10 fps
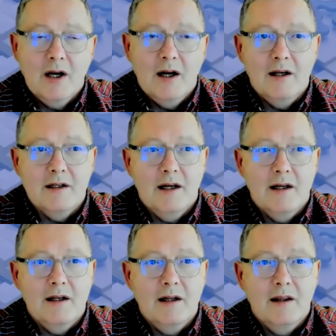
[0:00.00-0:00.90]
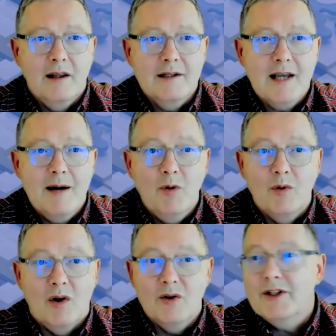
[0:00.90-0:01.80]
And the example
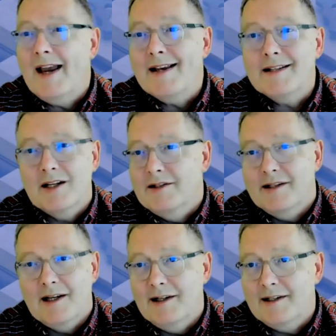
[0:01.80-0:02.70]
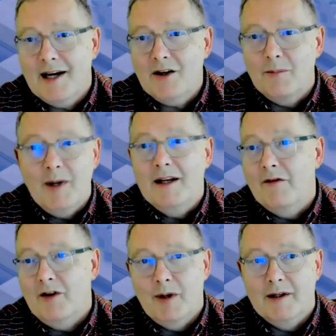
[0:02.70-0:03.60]
goes, yes, because it's an internal meeting,
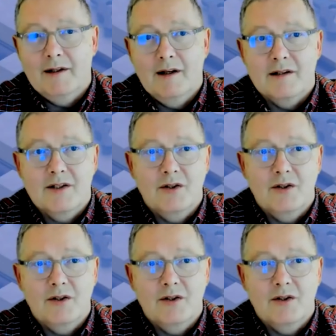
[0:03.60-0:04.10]
everybody does.